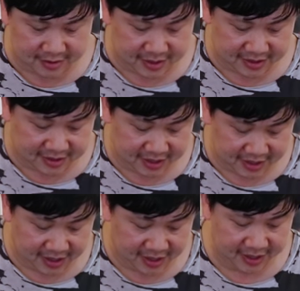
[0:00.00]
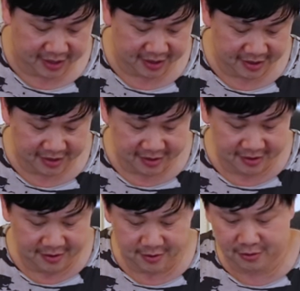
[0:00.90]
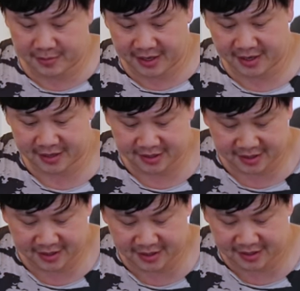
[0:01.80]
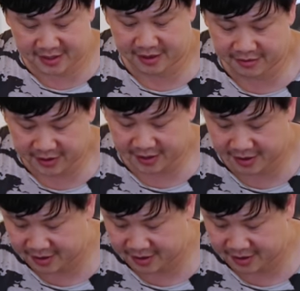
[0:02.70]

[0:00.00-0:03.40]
let's see. Oh my god, this thing is heavy.